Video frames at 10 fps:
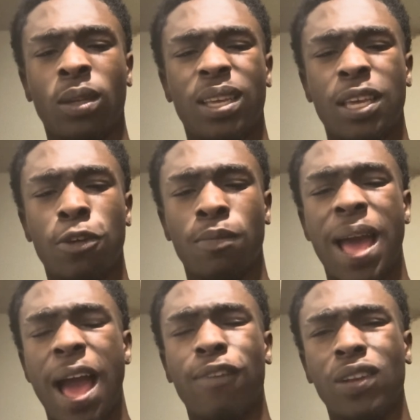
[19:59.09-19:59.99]
him
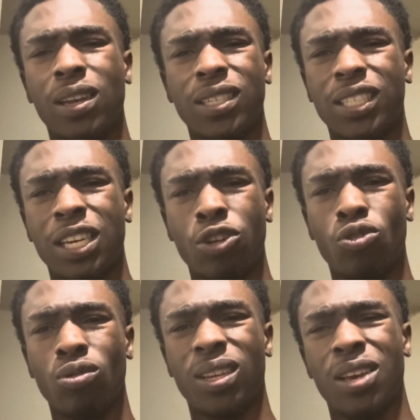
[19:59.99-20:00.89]
having the
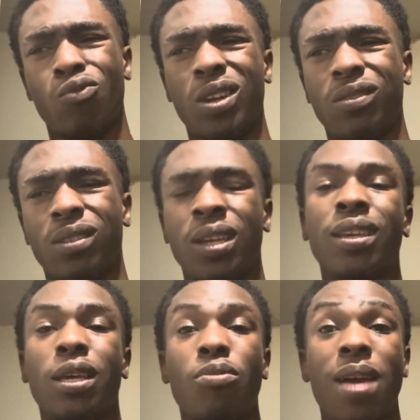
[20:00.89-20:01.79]
shield,
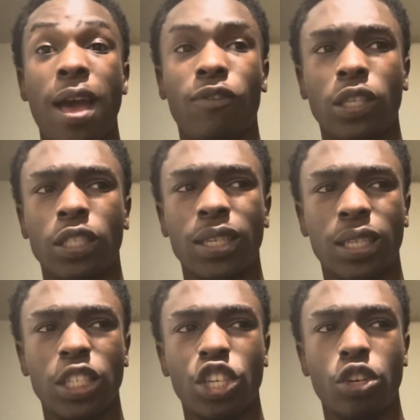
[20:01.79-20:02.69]
him having just
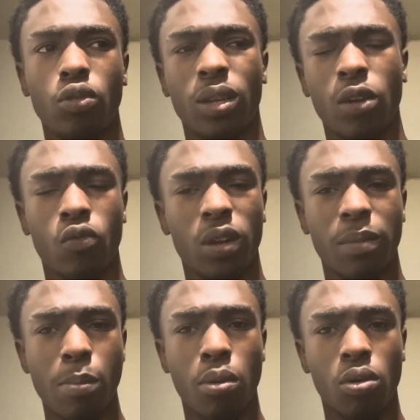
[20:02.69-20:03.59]
the shield, it would have
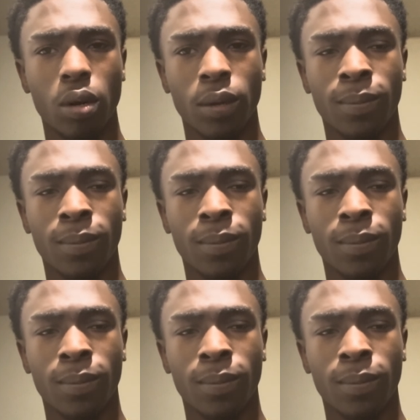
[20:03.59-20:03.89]
been born.